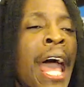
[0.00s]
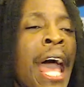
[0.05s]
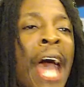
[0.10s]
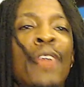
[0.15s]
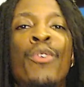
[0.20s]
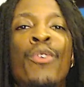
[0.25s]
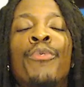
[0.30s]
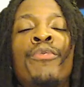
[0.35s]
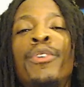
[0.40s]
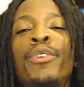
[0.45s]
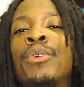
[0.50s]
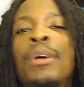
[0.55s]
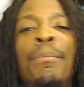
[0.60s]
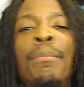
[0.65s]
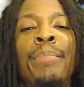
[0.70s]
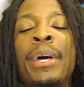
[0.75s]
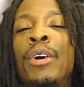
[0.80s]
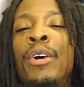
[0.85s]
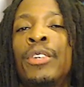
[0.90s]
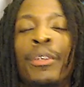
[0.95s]
I don't feel
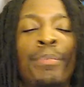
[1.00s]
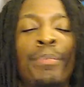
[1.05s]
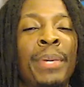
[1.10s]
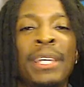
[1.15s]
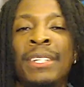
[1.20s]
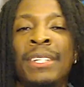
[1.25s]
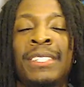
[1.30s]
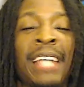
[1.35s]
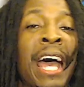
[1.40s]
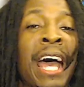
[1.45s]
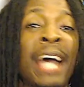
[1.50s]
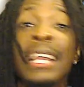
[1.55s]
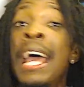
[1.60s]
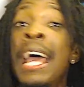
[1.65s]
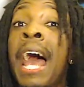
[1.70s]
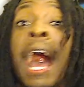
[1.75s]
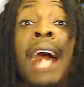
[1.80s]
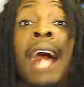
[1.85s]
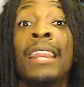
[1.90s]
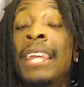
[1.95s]
compelled to pick a side.
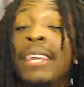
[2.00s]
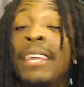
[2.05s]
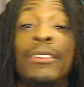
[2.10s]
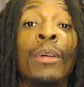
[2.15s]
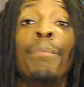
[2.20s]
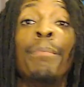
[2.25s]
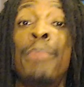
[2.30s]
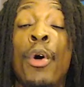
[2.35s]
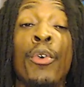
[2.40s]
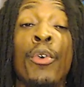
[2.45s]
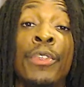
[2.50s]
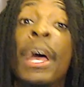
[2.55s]
I like them both.